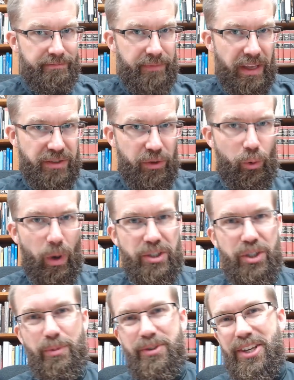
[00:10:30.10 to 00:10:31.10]
Thanks for the
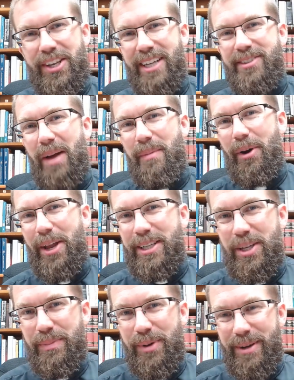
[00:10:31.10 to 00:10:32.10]
question. We'll see you next time on
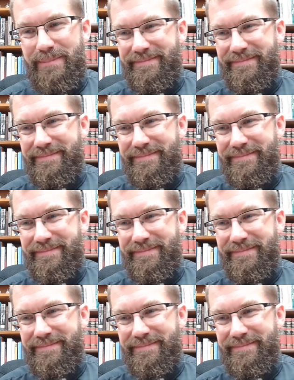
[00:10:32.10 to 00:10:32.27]
ATP.